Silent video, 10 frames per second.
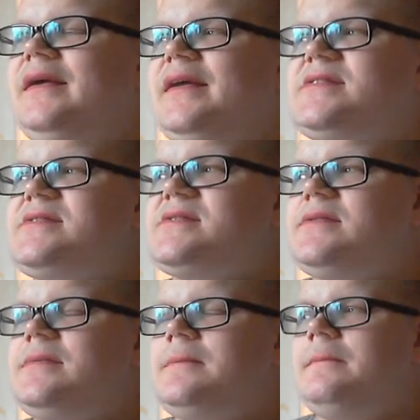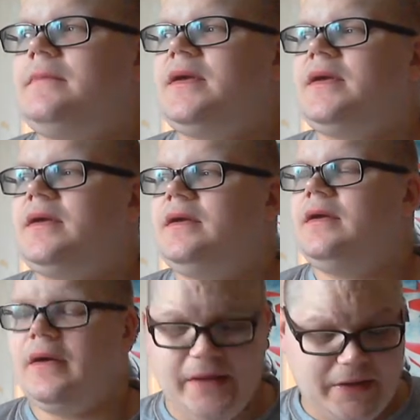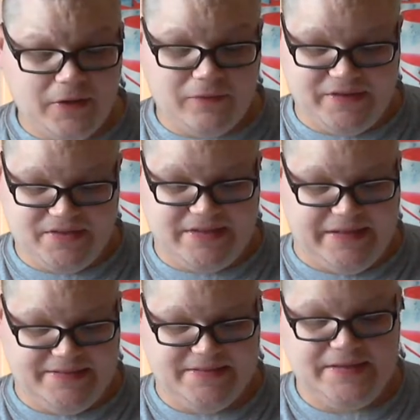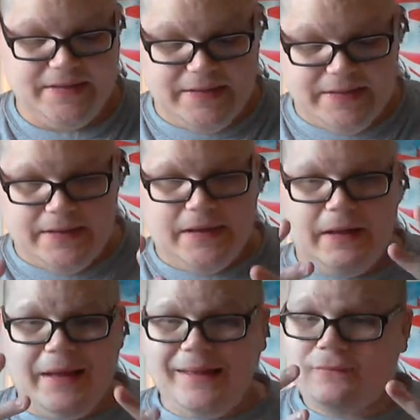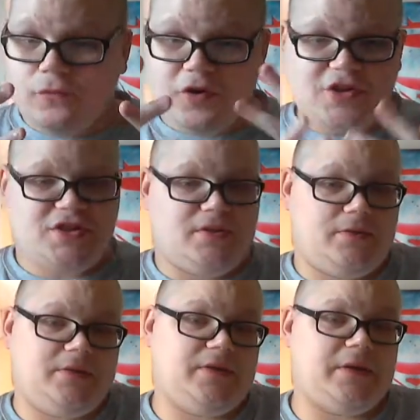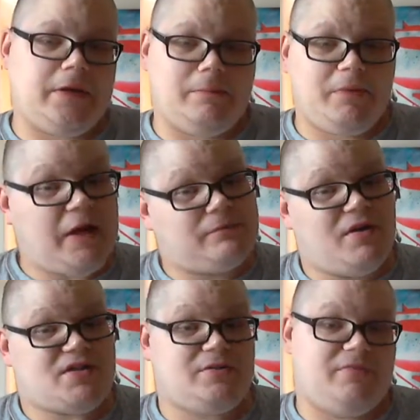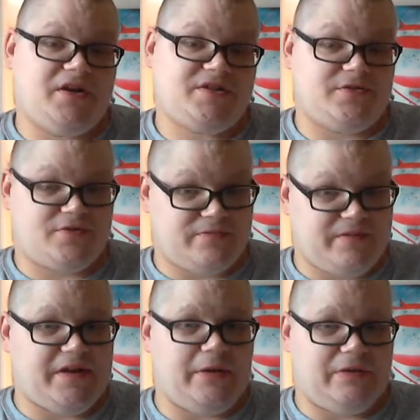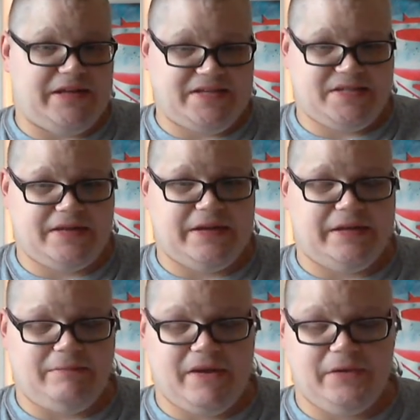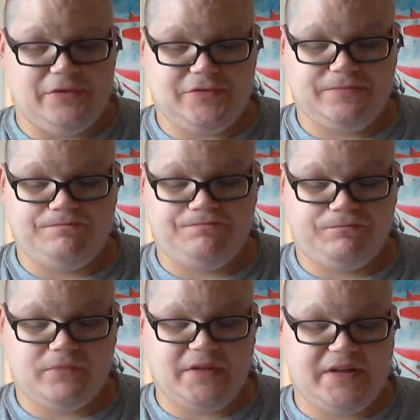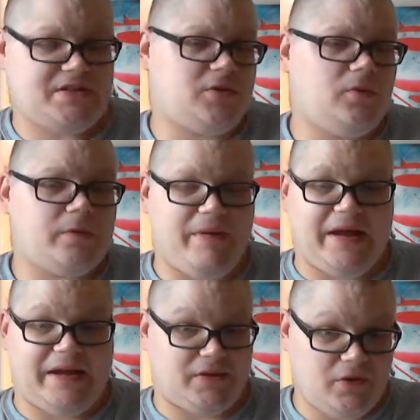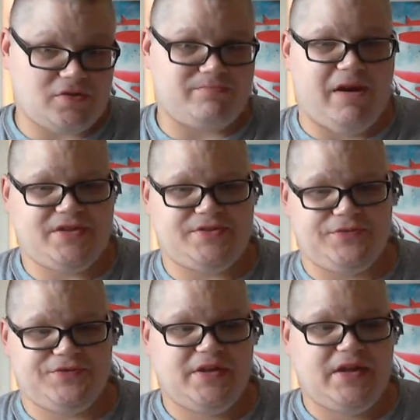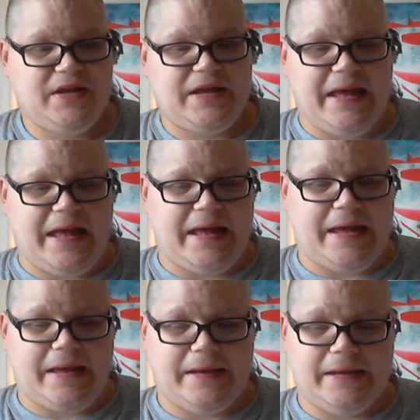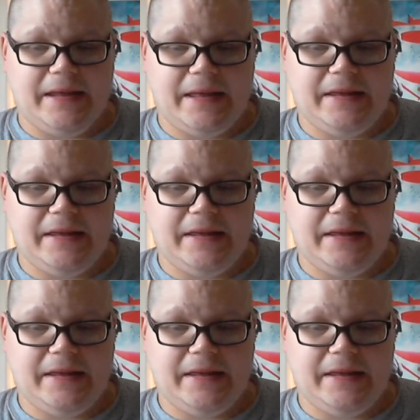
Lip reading: It's how do I say this? I watched Blockbuster Buster's video last night about his look back at Ghostbusters, and